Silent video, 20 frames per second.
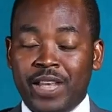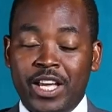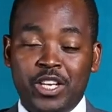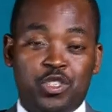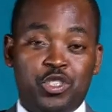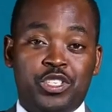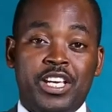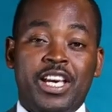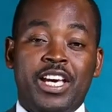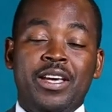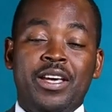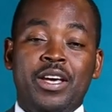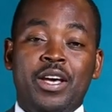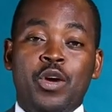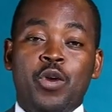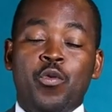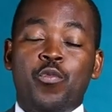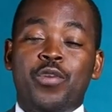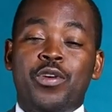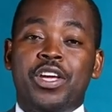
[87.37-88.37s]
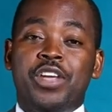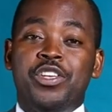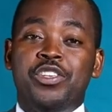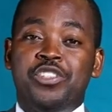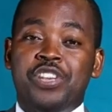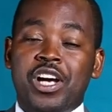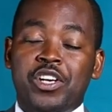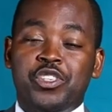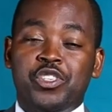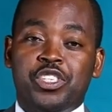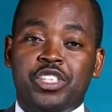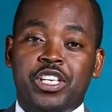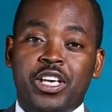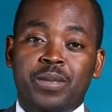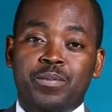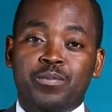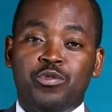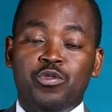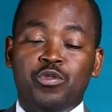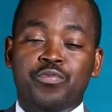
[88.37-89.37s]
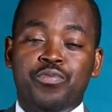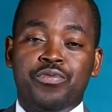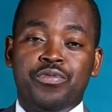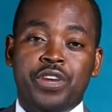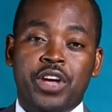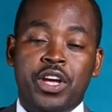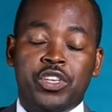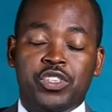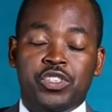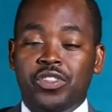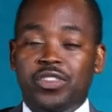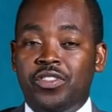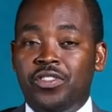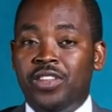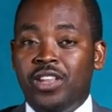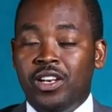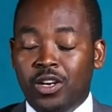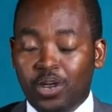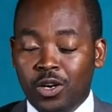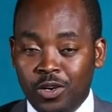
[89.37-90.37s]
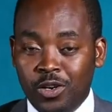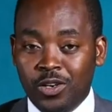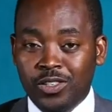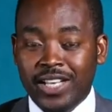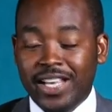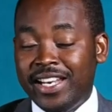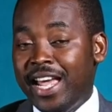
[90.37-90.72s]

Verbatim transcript: And today, we just came to praise the Lord.